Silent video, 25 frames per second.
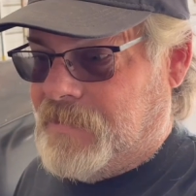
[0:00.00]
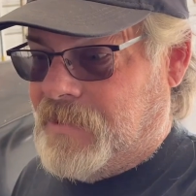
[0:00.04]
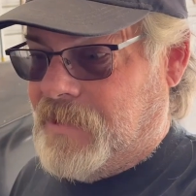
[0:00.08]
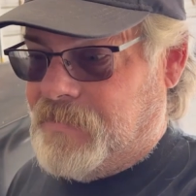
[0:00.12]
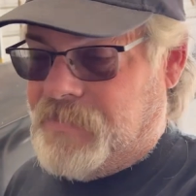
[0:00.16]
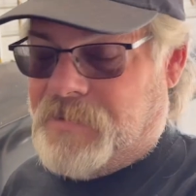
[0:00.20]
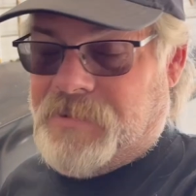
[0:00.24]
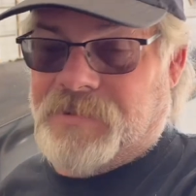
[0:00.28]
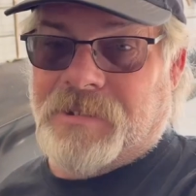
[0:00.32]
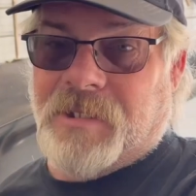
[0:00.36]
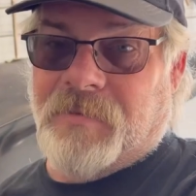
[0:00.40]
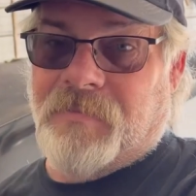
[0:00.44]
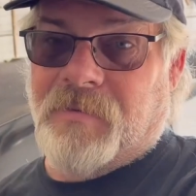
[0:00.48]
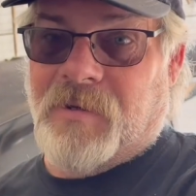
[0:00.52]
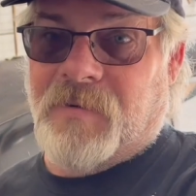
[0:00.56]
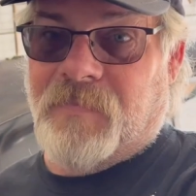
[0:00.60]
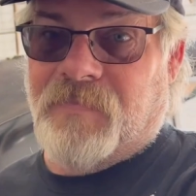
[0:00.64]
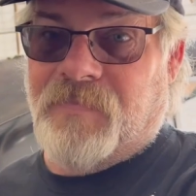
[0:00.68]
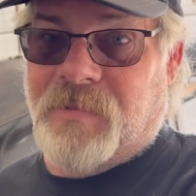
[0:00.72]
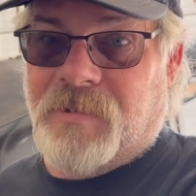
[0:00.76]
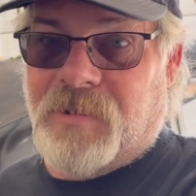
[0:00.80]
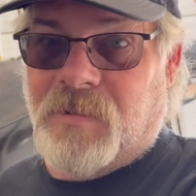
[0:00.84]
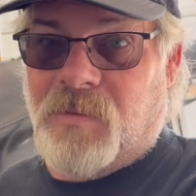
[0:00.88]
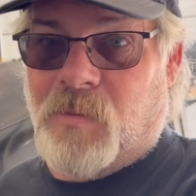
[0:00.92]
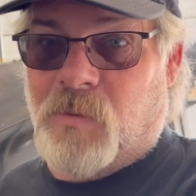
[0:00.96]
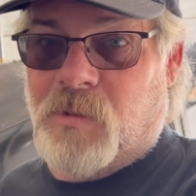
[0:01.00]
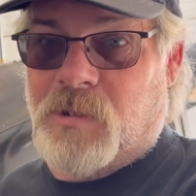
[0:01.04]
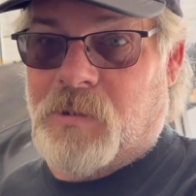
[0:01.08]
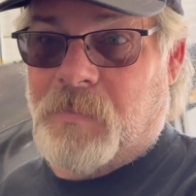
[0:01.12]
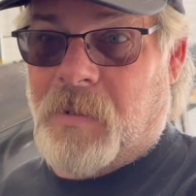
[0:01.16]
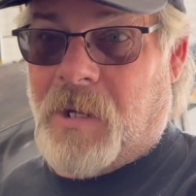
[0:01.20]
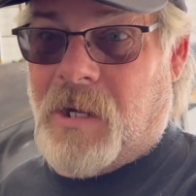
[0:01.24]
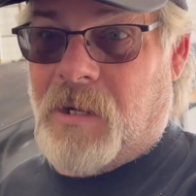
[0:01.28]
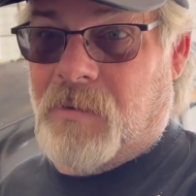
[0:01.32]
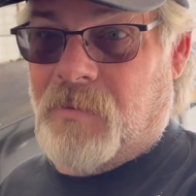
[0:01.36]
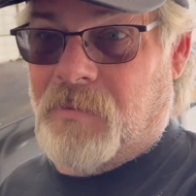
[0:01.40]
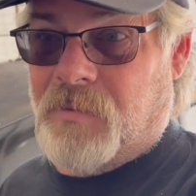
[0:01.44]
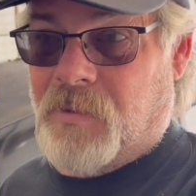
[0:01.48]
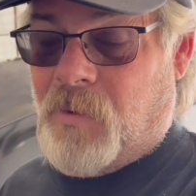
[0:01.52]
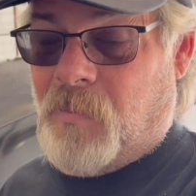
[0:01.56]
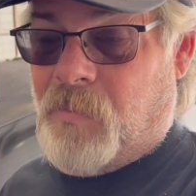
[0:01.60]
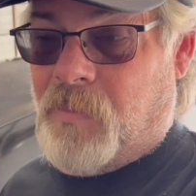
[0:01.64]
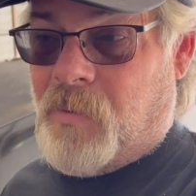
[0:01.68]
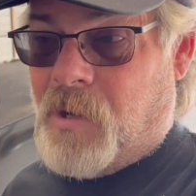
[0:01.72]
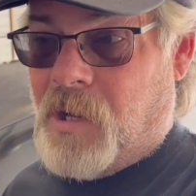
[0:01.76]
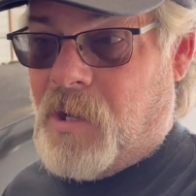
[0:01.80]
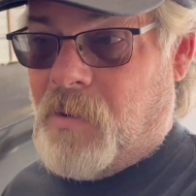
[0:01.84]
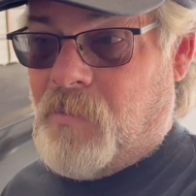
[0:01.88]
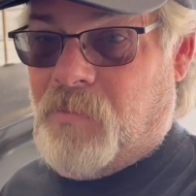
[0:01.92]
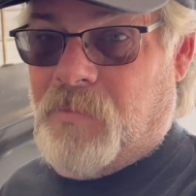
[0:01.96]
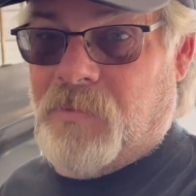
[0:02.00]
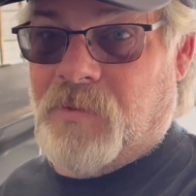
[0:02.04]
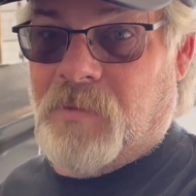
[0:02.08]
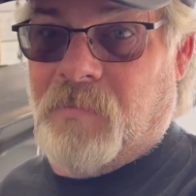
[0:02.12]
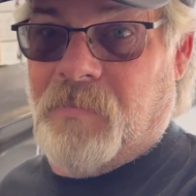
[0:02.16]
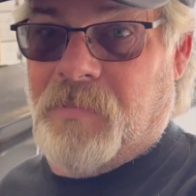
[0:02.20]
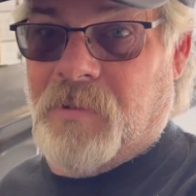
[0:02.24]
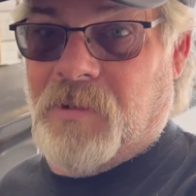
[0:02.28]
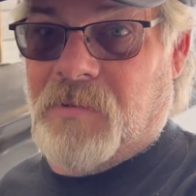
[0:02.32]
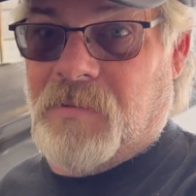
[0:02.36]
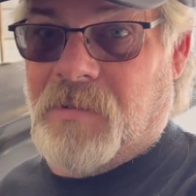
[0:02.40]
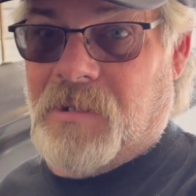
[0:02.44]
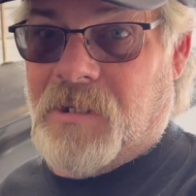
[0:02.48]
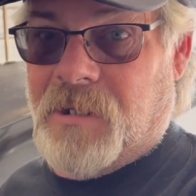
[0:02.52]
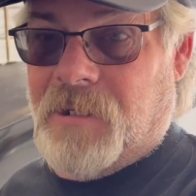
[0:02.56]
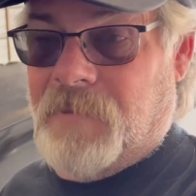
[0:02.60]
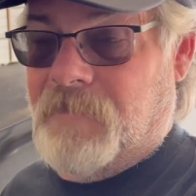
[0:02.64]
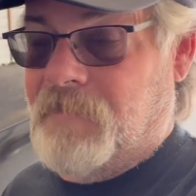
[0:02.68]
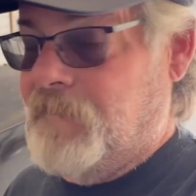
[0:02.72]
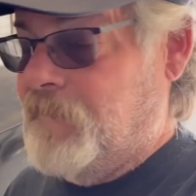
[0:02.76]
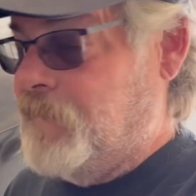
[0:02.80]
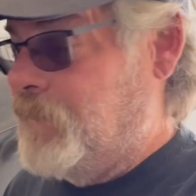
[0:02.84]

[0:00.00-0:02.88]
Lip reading: up to 750 horsepower with no problem when they're built right.